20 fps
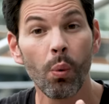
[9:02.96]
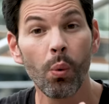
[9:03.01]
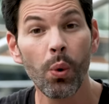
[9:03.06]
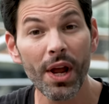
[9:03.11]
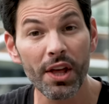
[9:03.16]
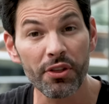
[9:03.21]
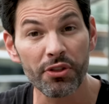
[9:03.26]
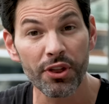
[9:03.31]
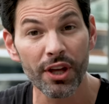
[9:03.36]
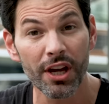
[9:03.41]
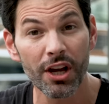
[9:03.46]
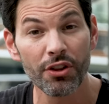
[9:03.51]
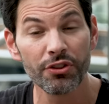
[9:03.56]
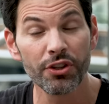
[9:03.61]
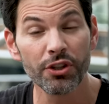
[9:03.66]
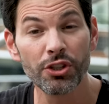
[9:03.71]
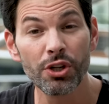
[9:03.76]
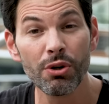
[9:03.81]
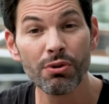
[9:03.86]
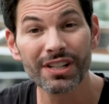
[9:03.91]
with
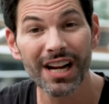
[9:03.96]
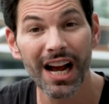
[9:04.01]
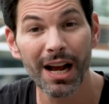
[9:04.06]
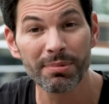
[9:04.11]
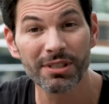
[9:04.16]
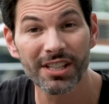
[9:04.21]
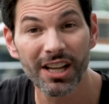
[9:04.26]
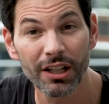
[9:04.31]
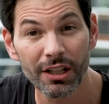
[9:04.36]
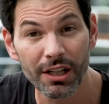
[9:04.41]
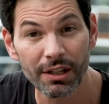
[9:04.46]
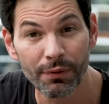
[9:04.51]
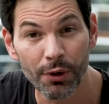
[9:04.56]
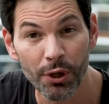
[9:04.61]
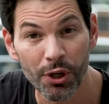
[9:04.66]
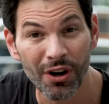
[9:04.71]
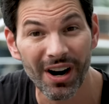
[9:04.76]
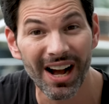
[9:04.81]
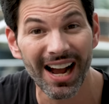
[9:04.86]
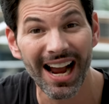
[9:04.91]
the 2x
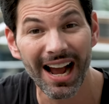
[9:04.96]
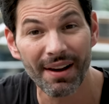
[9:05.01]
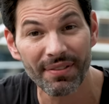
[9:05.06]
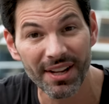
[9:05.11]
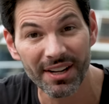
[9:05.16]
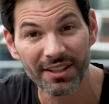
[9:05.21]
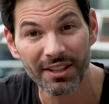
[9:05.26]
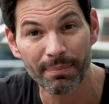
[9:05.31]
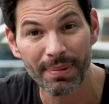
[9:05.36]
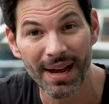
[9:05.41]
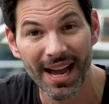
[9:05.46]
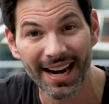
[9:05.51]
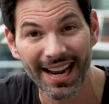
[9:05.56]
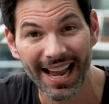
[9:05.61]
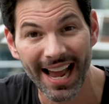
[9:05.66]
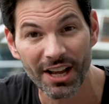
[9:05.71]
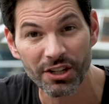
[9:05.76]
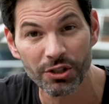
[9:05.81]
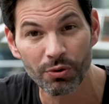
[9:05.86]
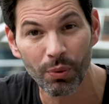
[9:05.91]
teleconverter. I have that in the bag
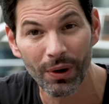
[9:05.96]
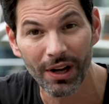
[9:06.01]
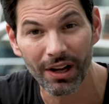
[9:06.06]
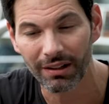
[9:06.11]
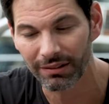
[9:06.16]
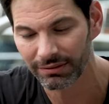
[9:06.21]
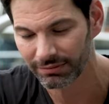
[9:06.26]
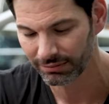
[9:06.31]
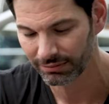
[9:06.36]
as well.